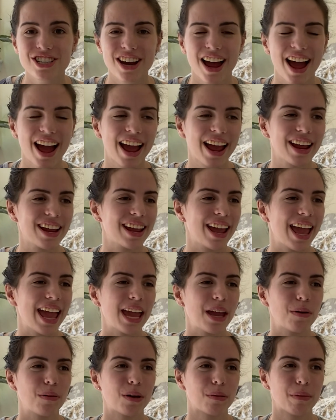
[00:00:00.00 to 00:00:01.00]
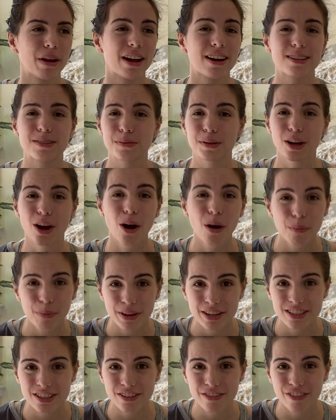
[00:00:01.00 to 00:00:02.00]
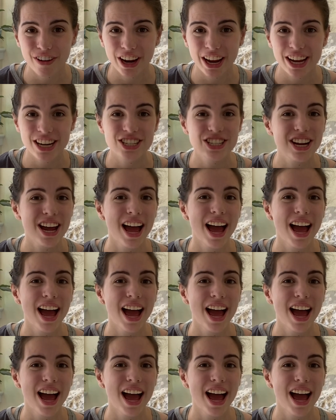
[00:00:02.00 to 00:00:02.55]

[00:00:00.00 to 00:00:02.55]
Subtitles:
I hate when my husband opens the fridge.